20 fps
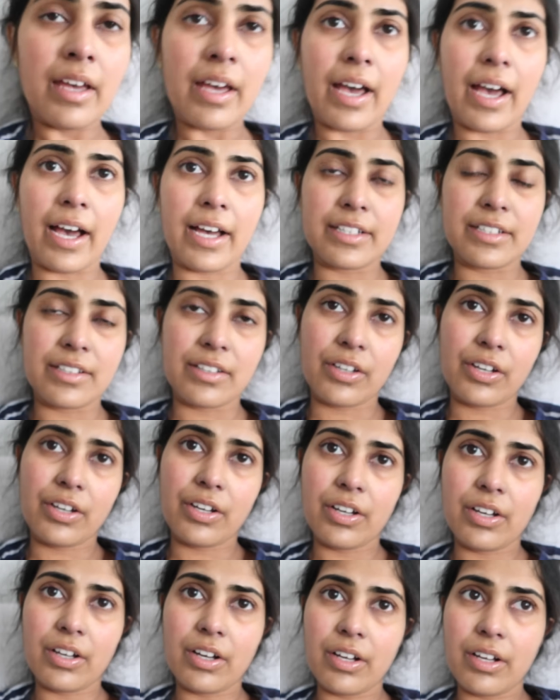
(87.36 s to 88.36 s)
and
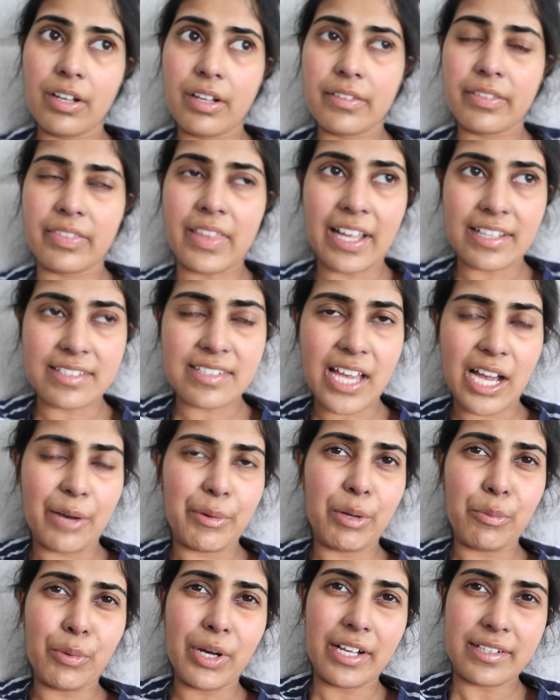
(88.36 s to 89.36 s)
that's how
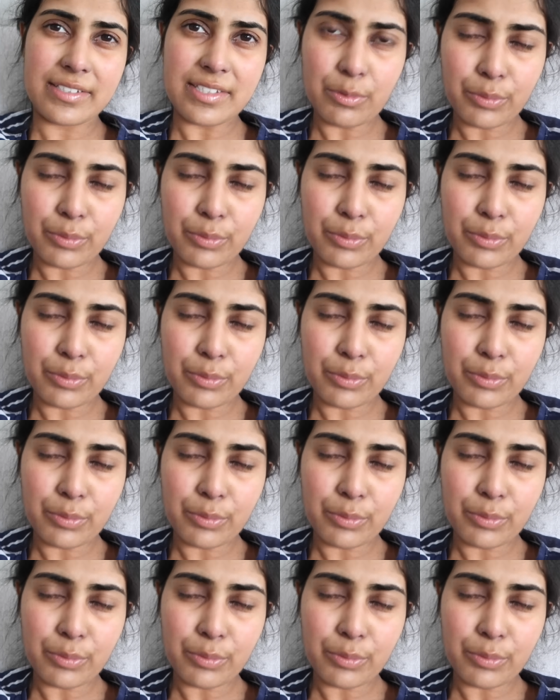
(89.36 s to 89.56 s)
it works.